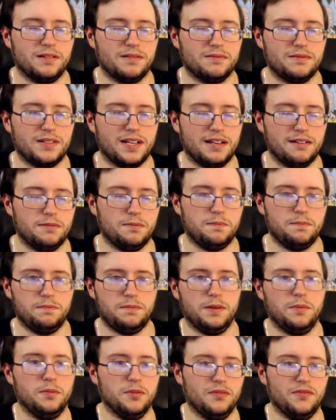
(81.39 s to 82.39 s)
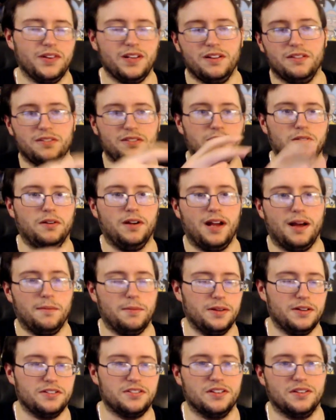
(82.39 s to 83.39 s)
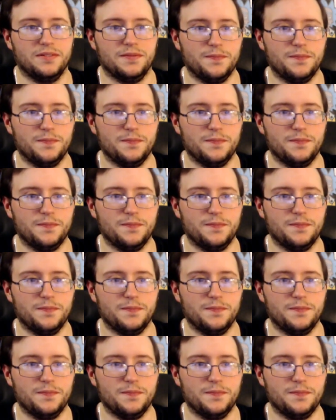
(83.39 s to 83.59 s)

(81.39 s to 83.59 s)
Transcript: takes people's videos and do a compilation?